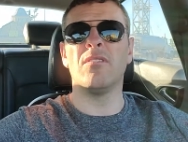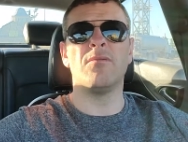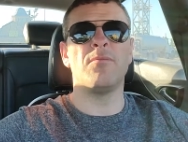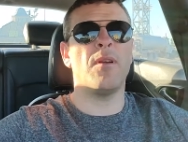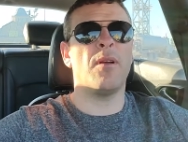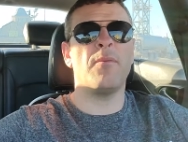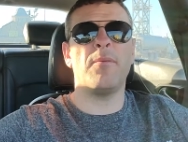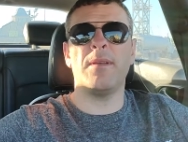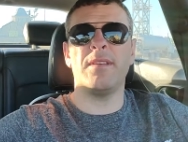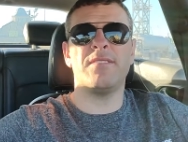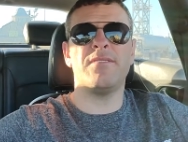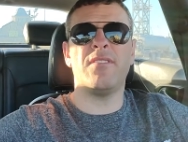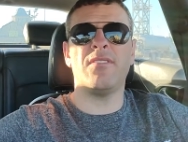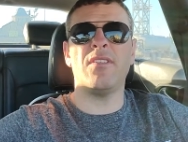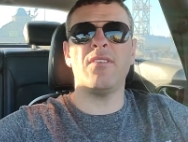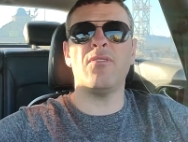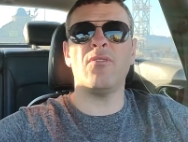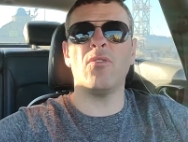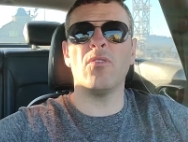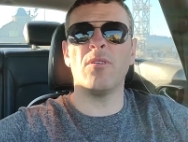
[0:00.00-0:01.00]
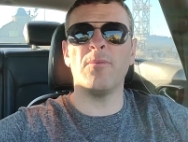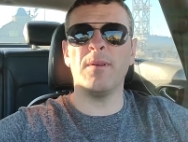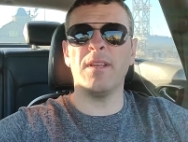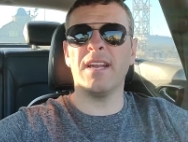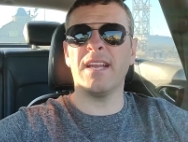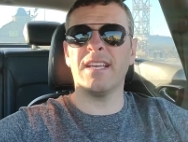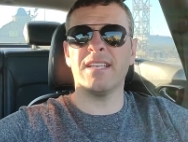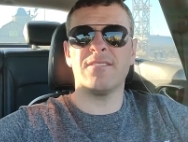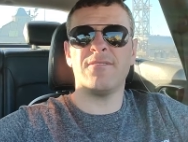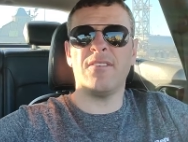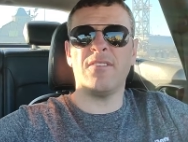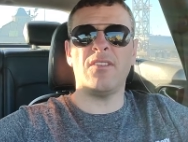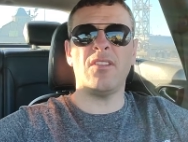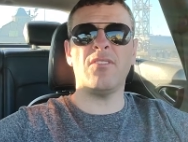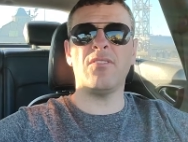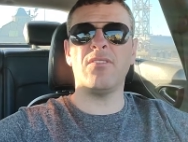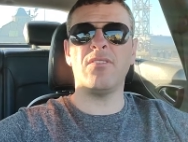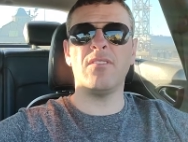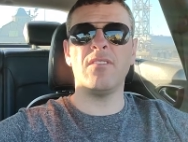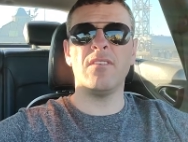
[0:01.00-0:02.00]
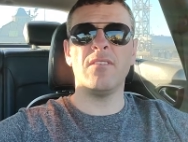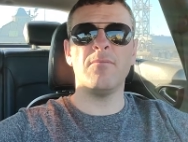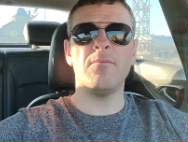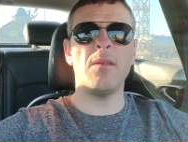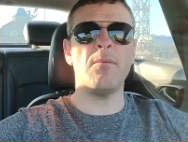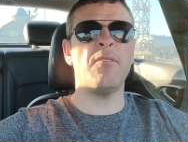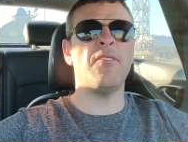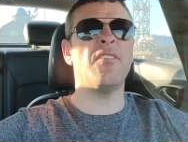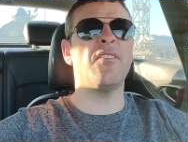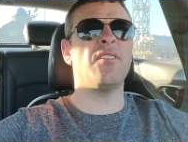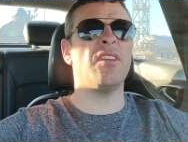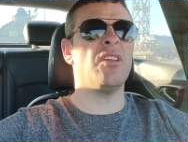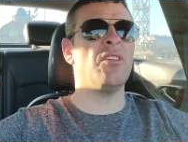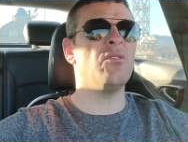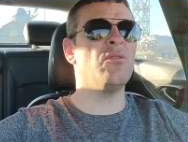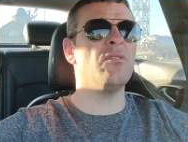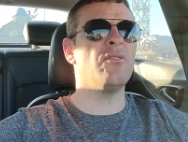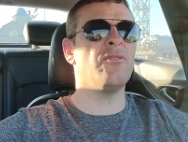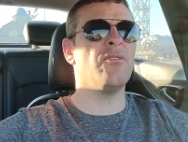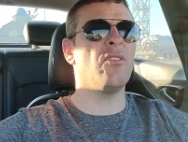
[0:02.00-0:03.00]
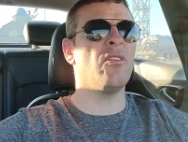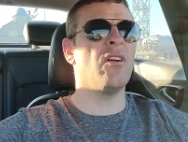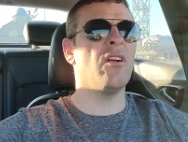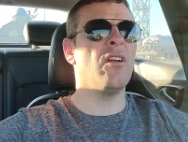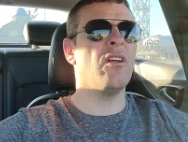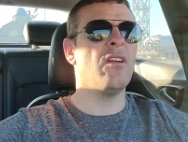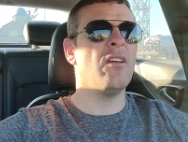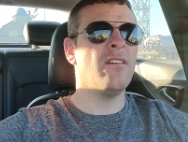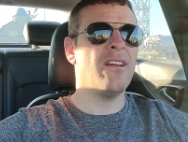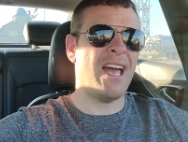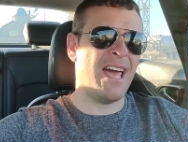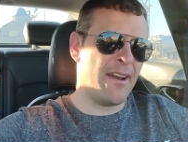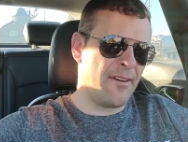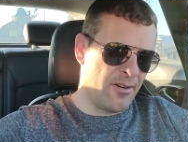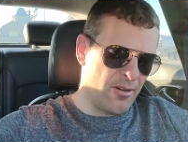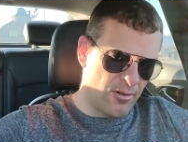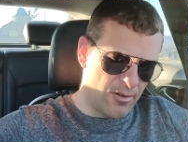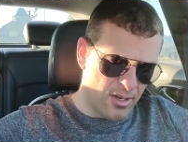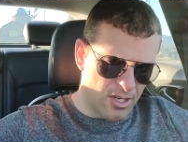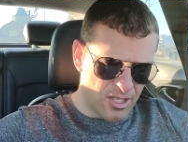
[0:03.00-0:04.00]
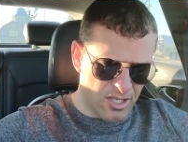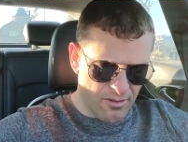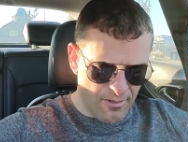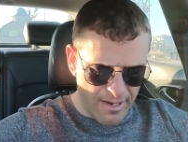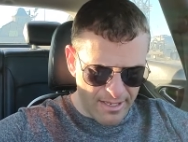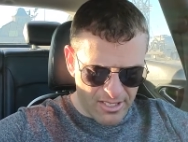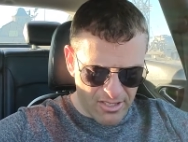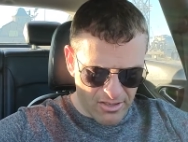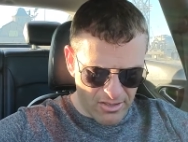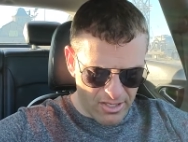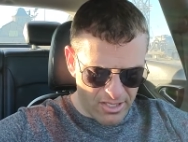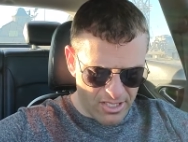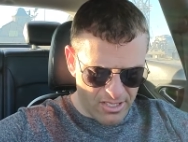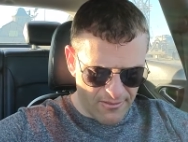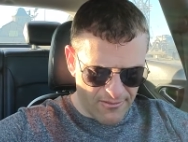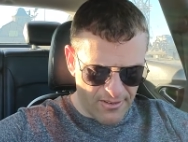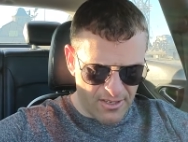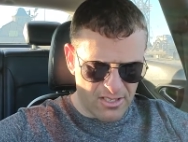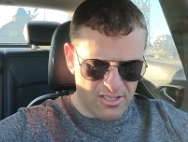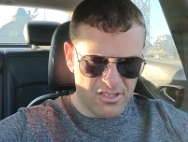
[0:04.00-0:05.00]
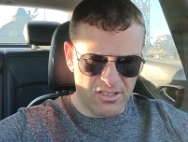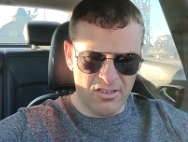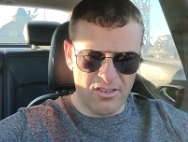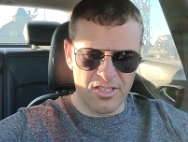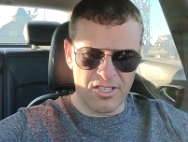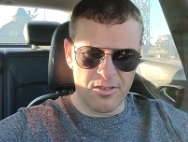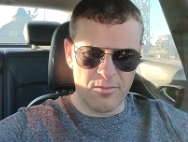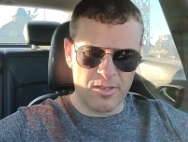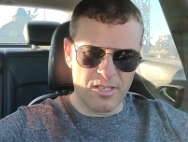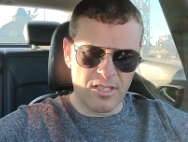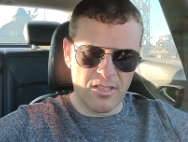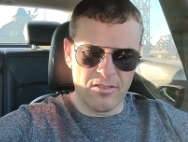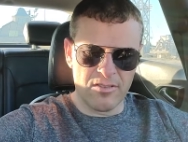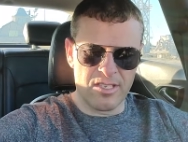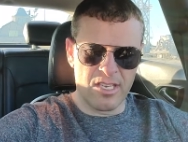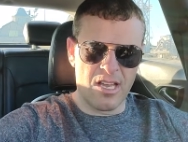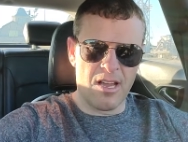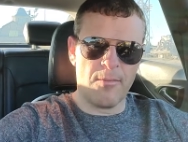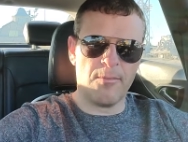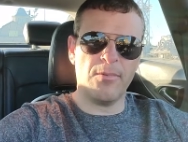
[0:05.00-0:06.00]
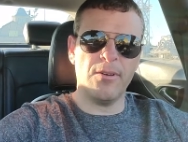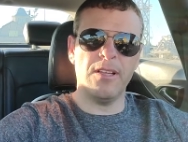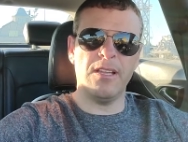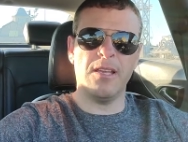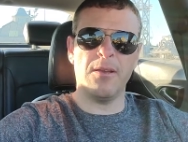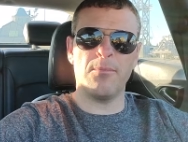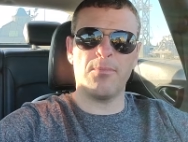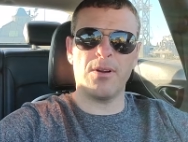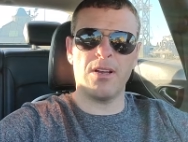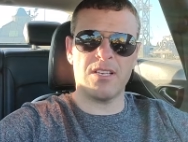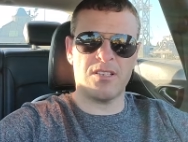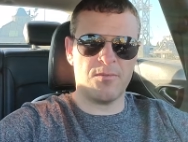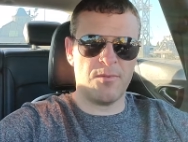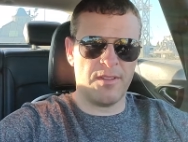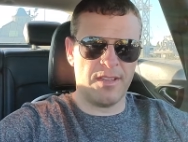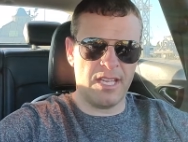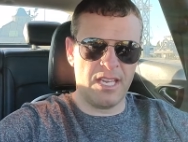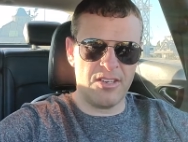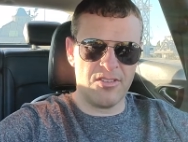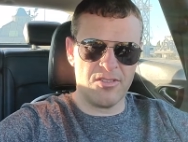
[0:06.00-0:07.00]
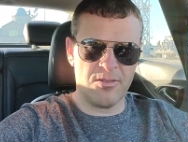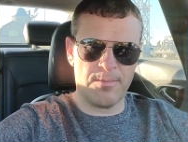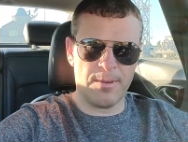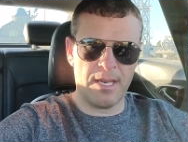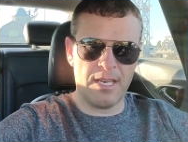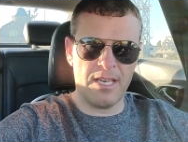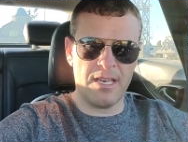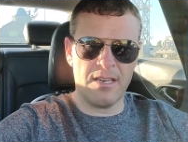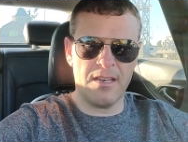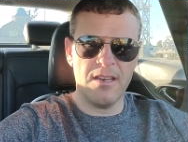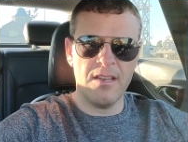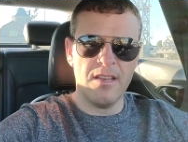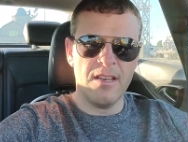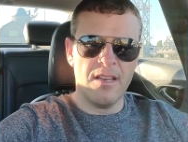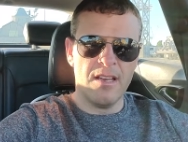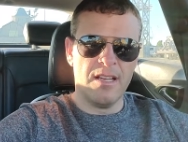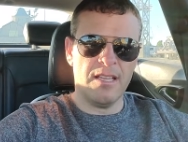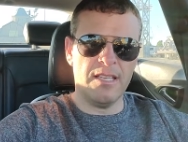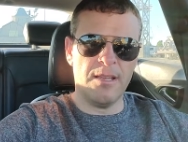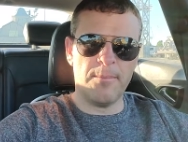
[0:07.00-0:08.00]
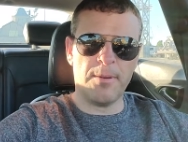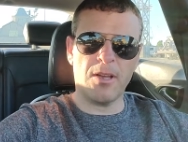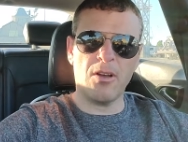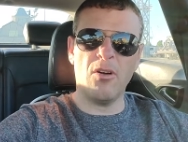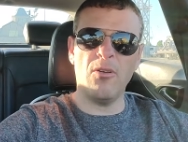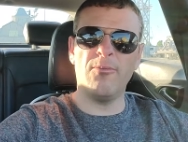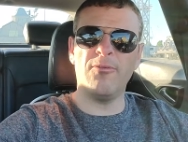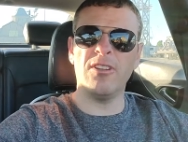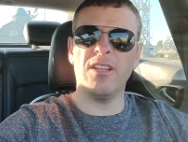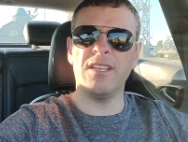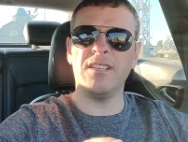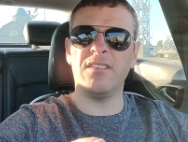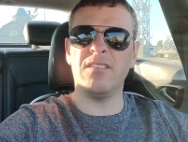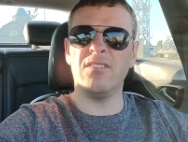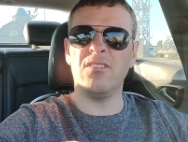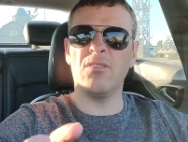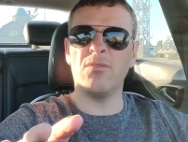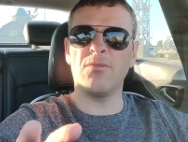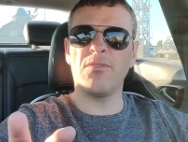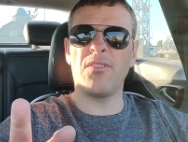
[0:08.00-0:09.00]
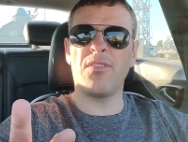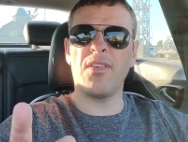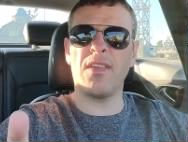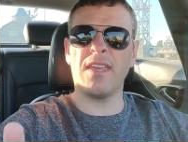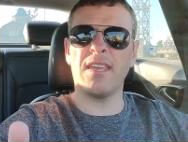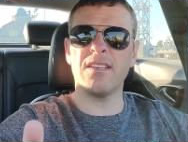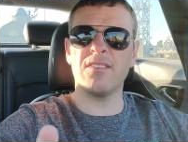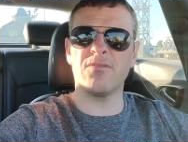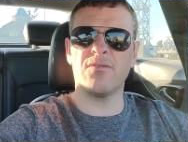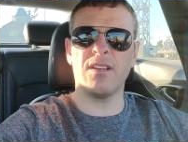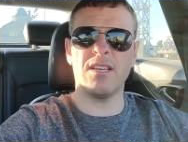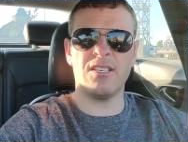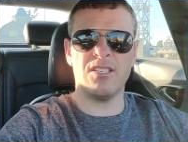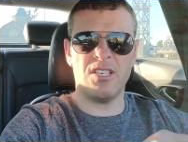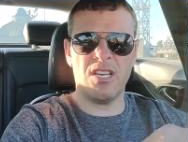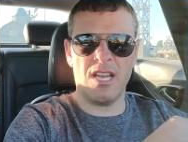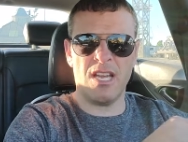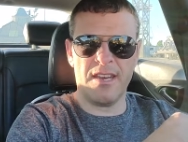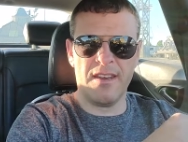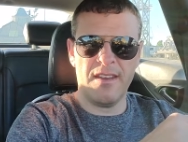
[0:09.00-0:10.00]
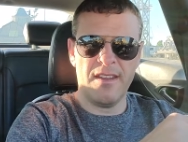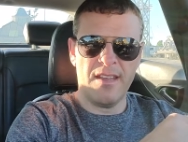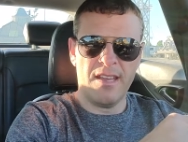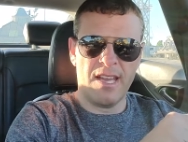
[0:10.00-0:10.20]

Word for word: Probably pays 54 in a bit. I guess 50, maybe 52 and four. I don't know. She raced good. She finished third. She was closing up. Really impressed with Need Your Opinion. Olympic hopeful, I don't think has raced yet.